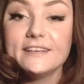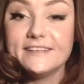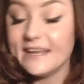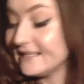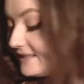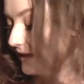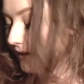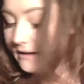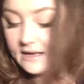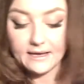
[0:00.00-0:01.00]
The next
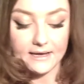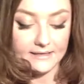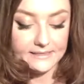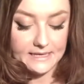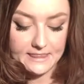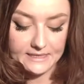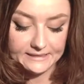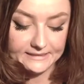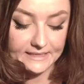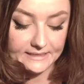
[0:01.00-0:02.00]
thing I got in
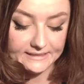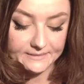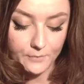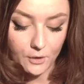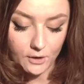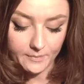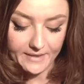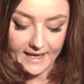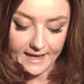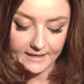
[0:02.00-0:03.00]
this small
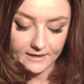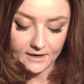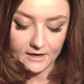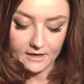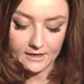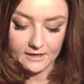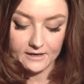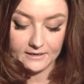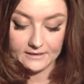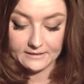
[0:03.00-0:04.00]
bag
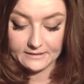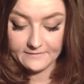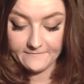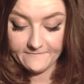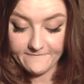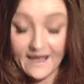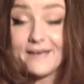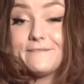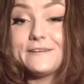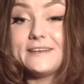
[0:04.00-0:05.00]
are
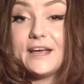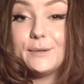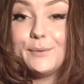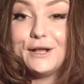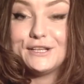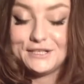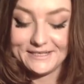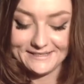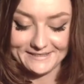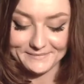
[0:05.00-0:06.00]
5 nail
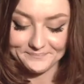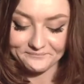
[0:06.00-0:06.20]
polishes.